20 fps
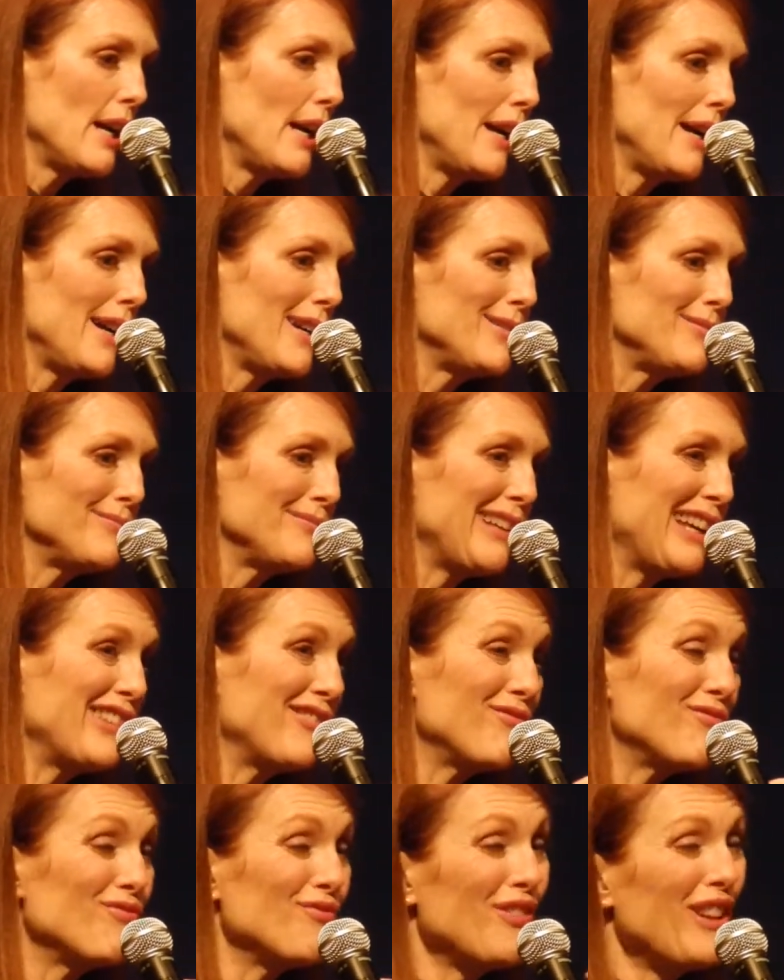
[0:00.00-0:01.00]
and
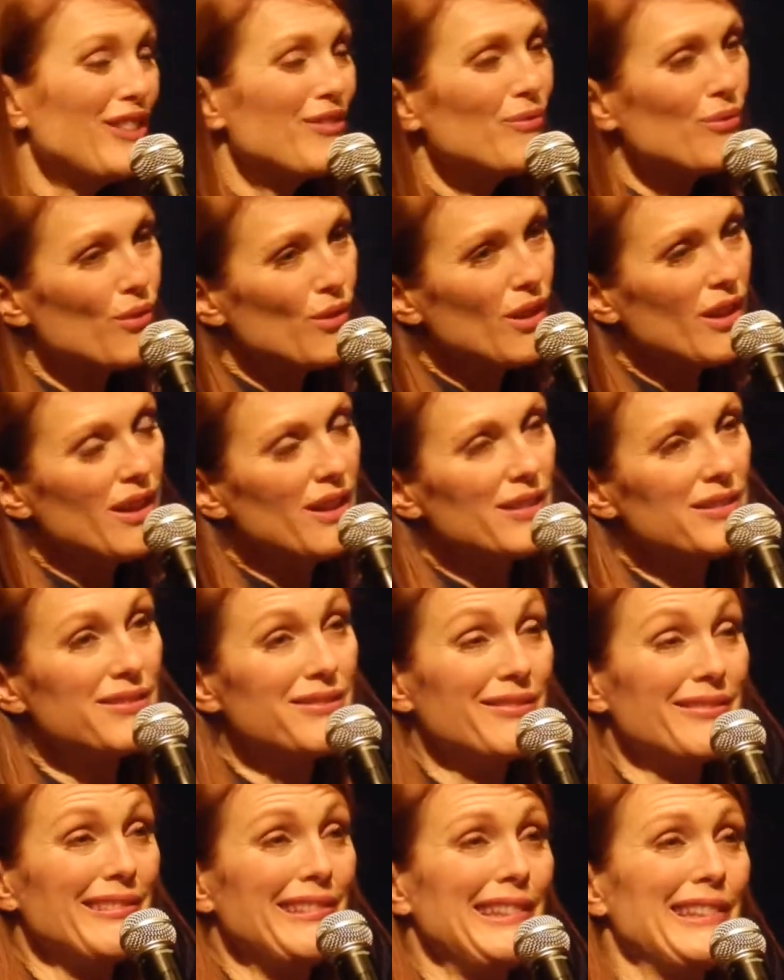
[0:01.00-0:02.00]

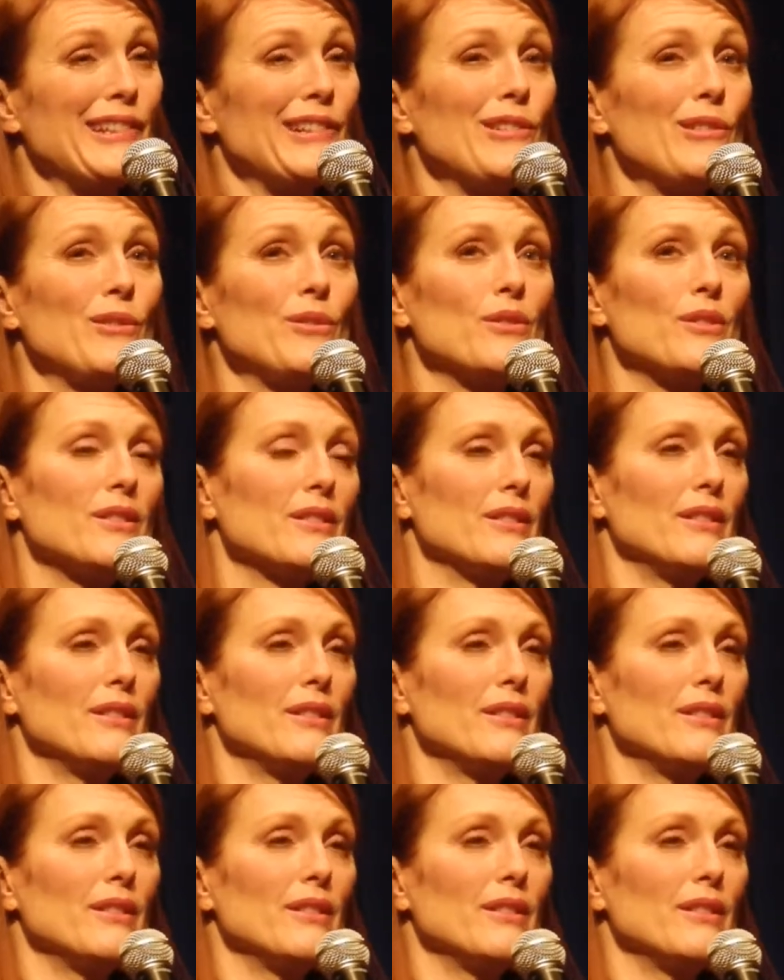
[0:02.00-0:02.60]
you know.